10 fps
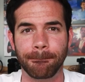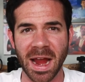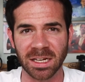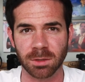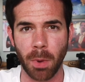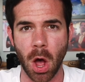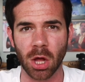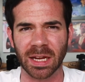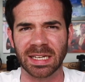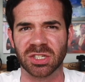
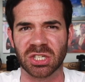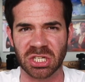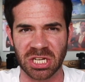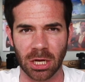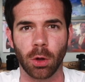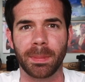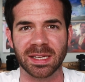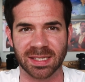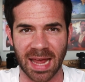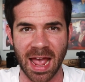baseball can still
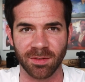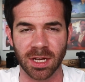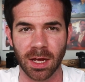be saved.